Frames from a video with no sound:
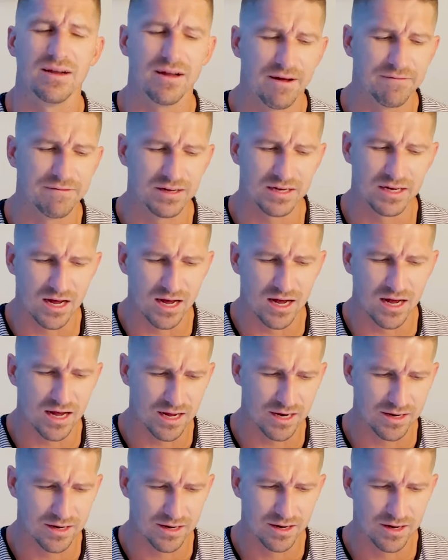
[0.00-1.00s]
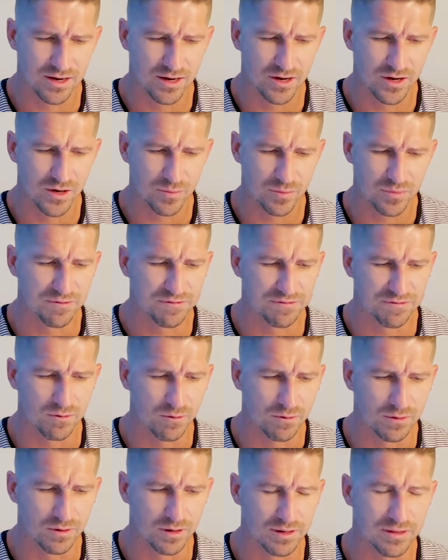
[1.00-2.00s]
of a God
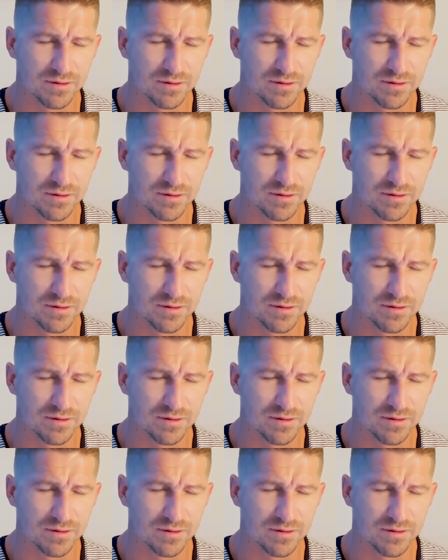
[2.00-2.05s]
before.